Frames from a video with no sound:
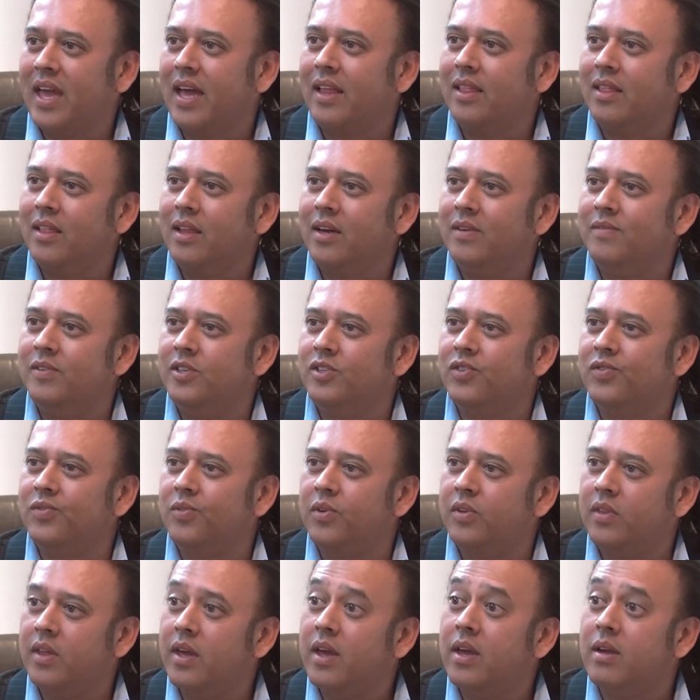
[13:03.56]
that love is
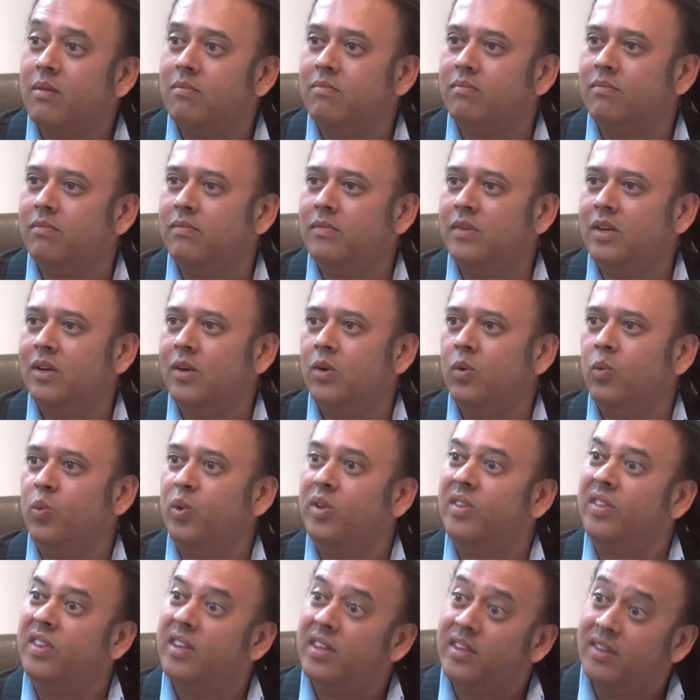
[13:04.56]
for them
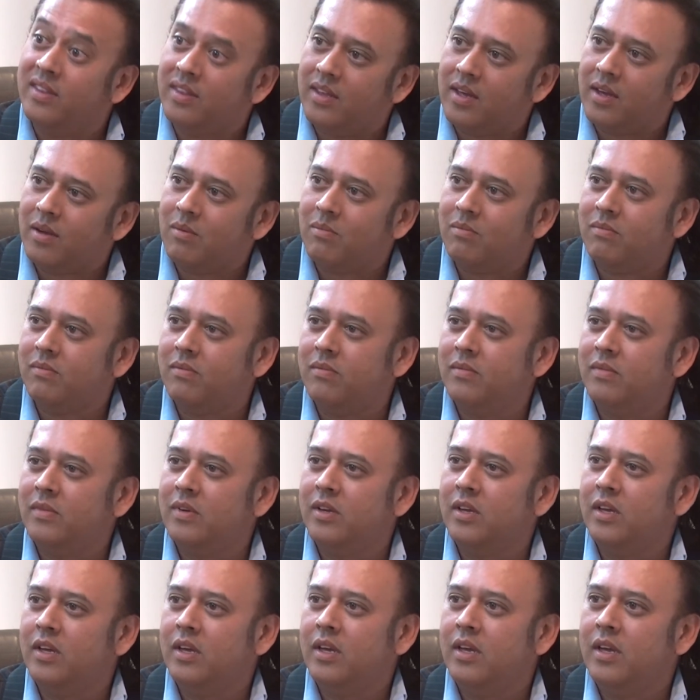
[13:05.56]
within them.
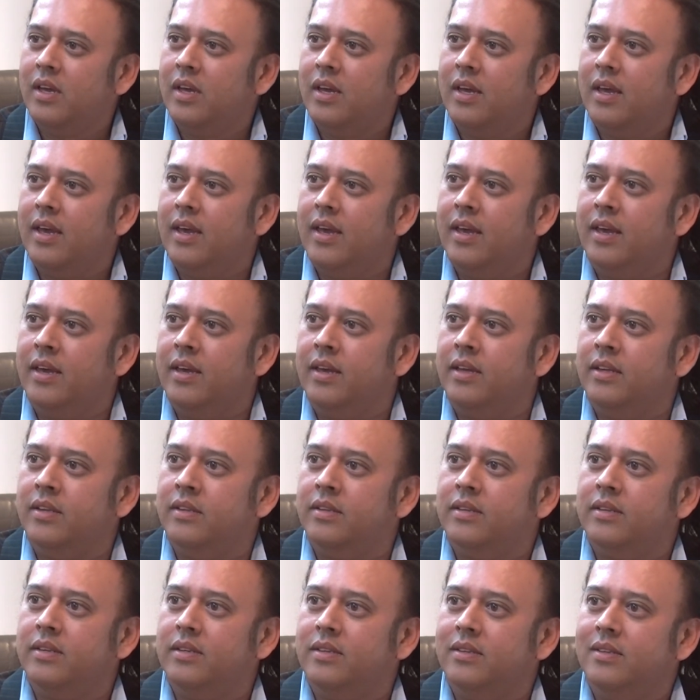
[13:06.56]

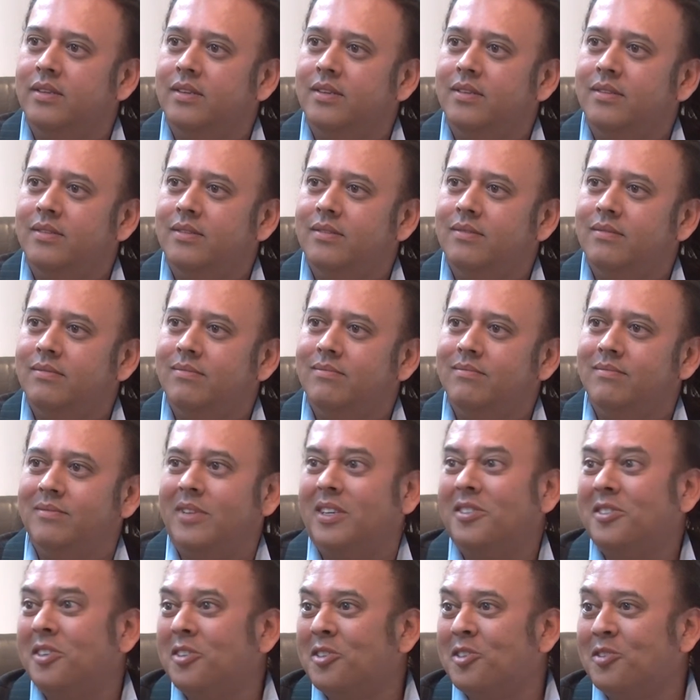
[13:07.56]
And
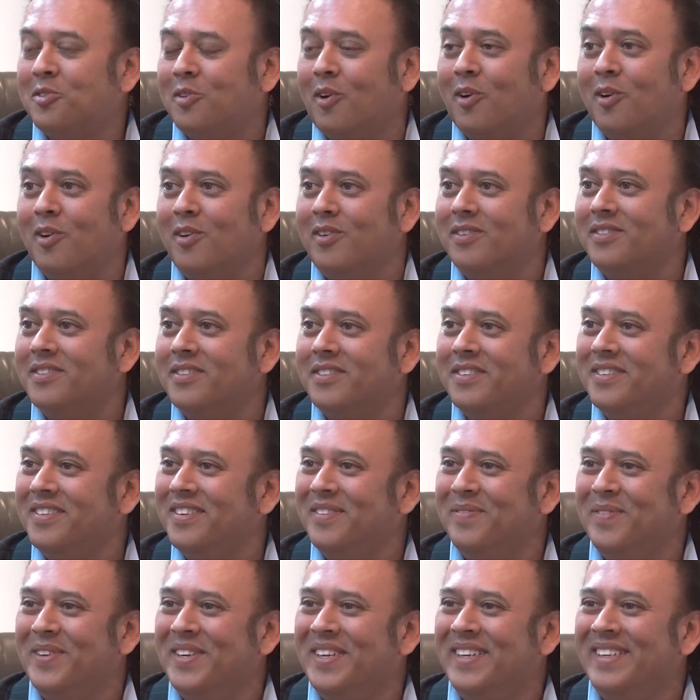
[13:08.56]
that's a start.
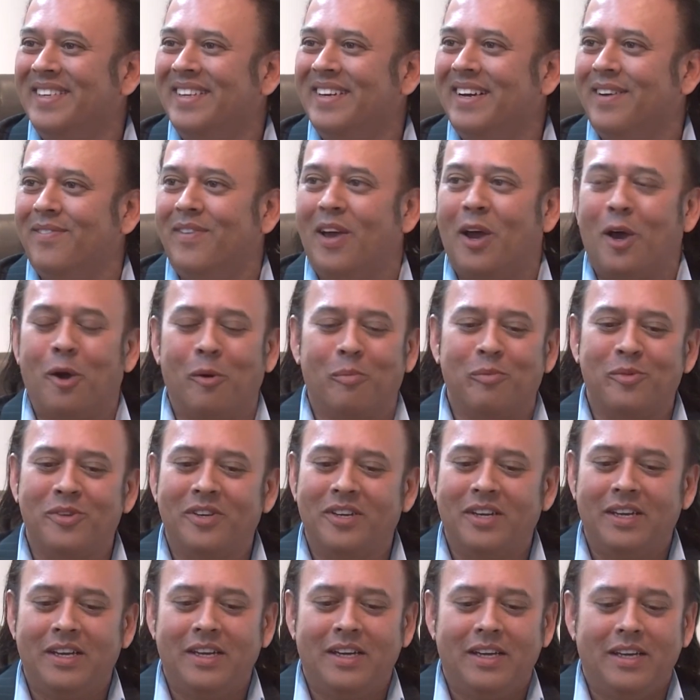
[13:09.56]
I mean, I've helped,
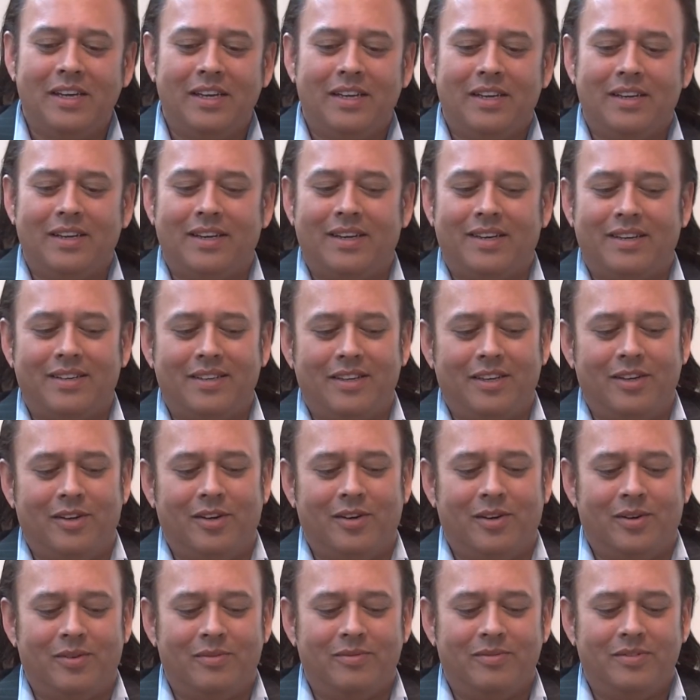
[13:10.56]
uh, you
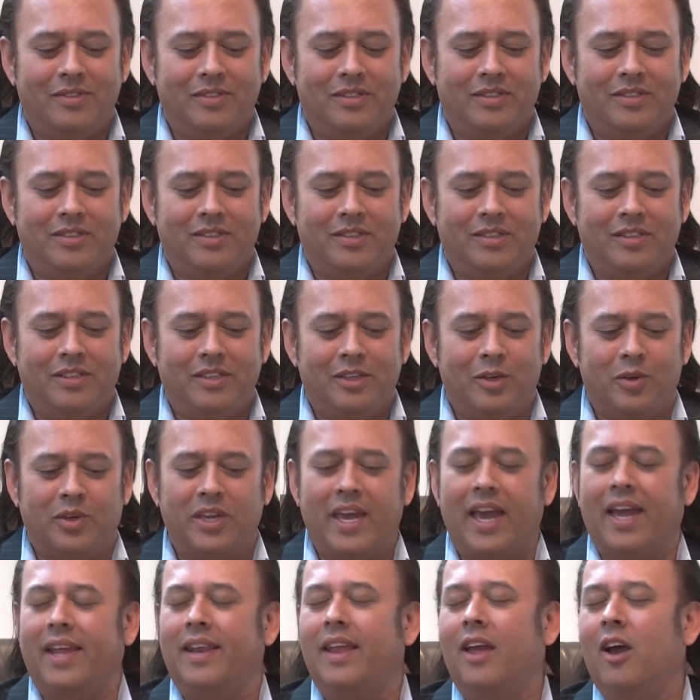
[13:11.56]
know, you
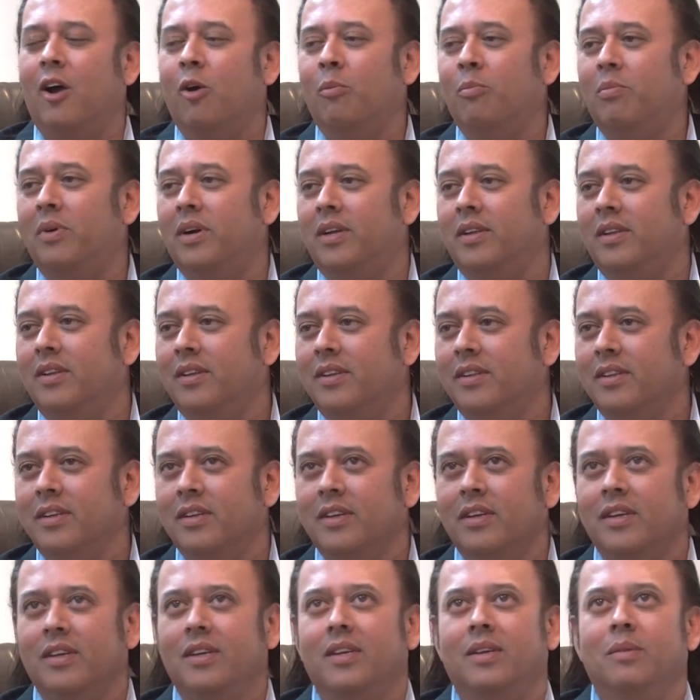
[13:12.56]
can't help but
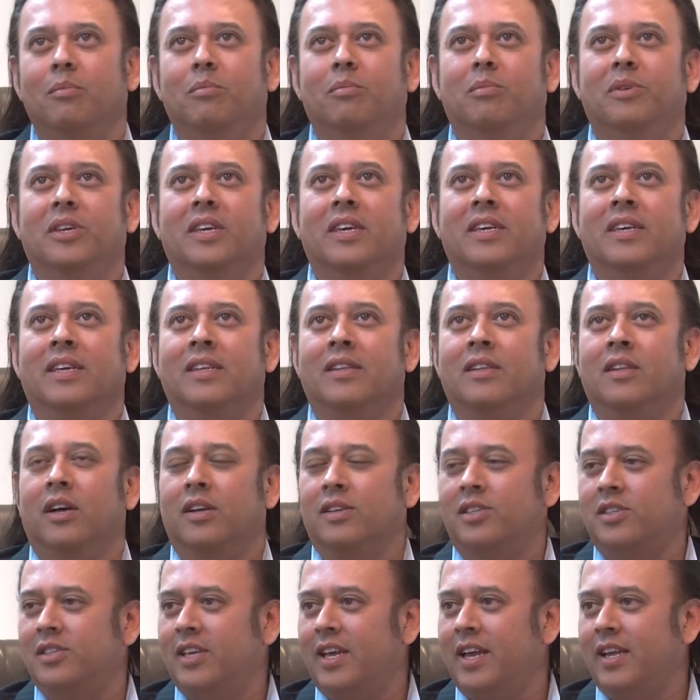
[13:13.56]
being in
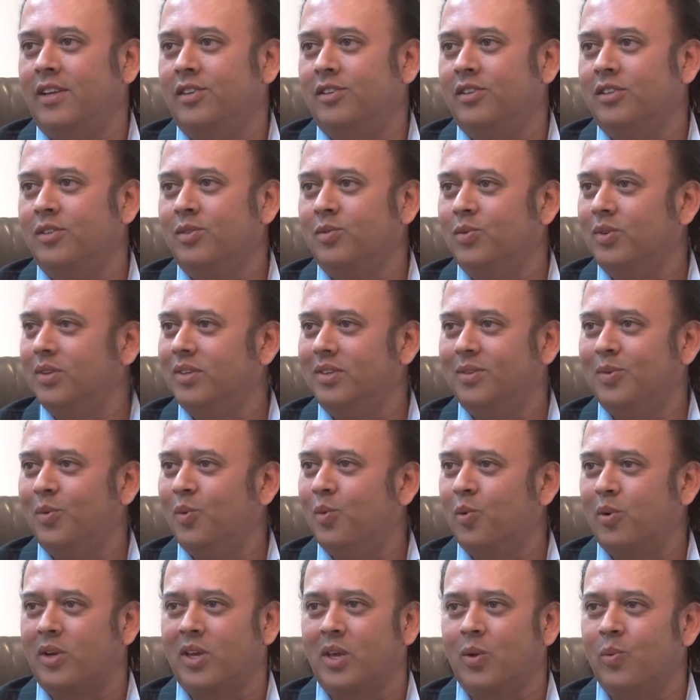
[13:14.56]
Los Angeles
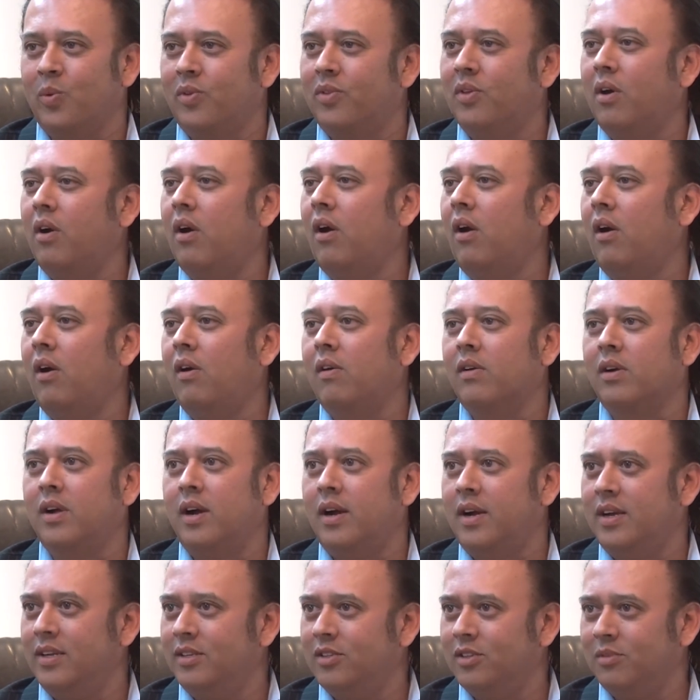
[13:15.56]
working with all
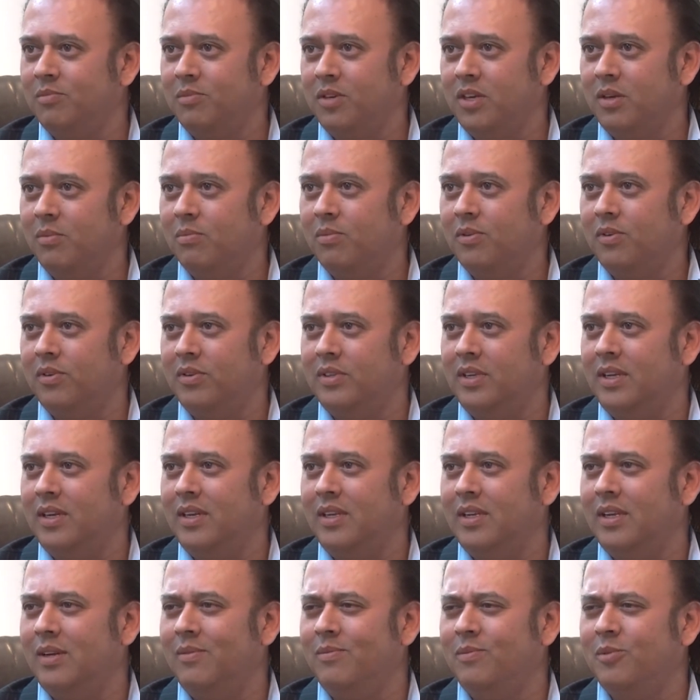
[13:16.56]
kinds of people, and,
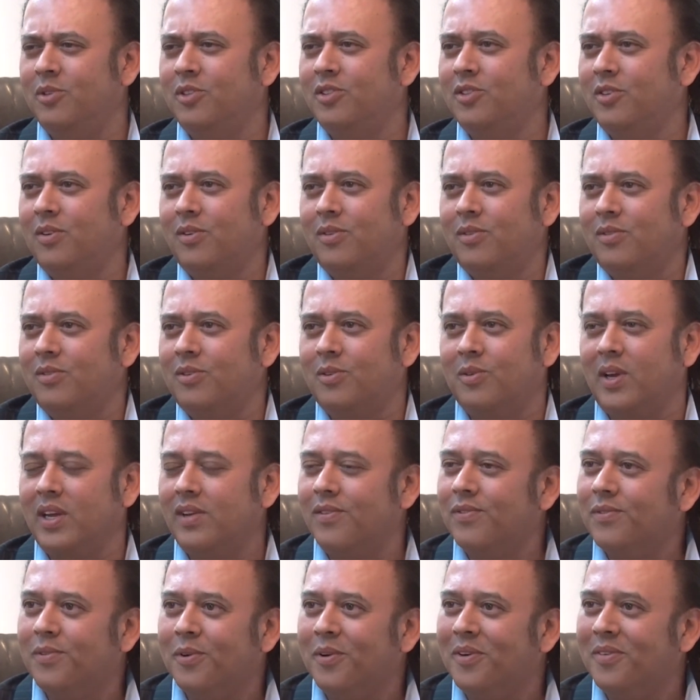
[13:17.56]
and I'm so
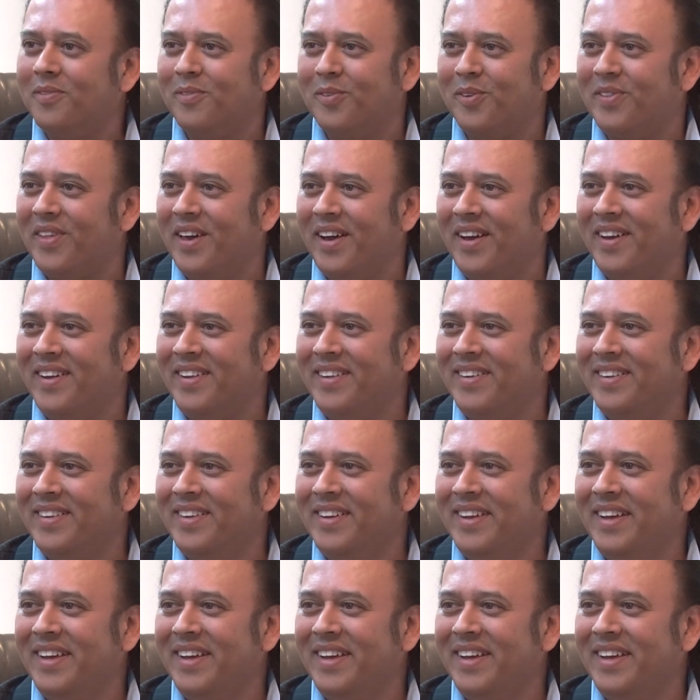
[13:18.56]
grateful for that.